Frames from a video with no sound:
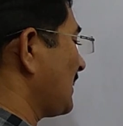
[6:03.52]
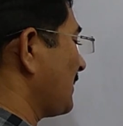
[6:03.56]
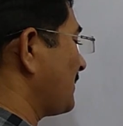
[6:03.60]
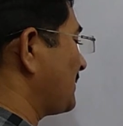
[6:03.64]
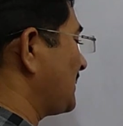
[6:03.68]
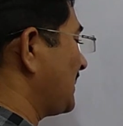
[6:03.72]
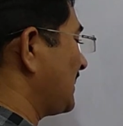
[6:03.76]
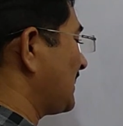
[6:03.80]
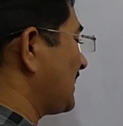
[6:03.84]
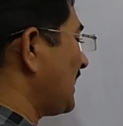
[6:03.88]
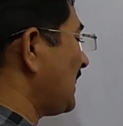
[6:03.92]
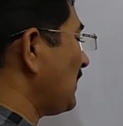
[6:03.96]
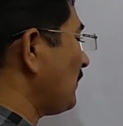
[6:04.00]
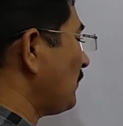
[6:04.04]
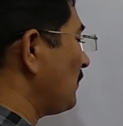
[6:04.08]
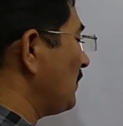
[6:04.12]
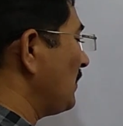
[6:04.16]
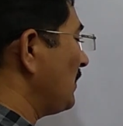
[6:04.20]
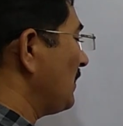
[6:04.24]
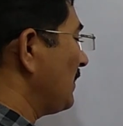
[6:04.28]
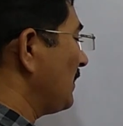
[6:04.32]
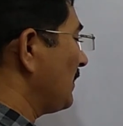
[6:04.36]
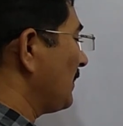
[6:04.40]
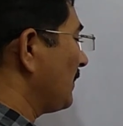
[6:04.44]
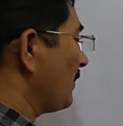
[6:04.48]
subset of
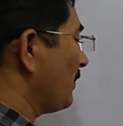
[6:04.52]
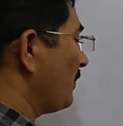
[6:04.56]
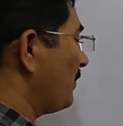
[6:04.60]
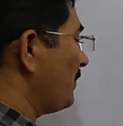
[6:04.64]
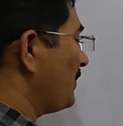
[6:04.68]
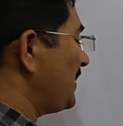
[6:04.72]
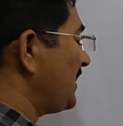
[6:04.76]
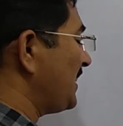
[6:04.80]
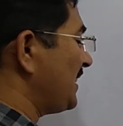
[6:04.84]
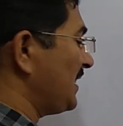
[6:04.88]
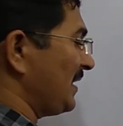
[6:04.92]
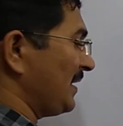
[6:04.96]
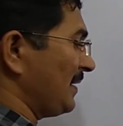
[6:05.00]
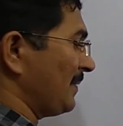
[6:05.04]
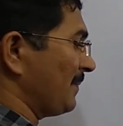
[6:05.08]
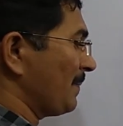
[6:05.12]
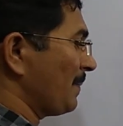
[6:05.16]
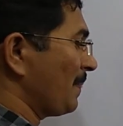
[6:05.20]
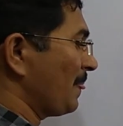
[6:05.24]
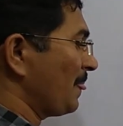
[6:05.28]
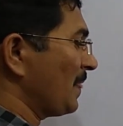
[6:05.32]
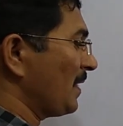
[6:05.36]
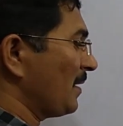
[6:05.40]
B.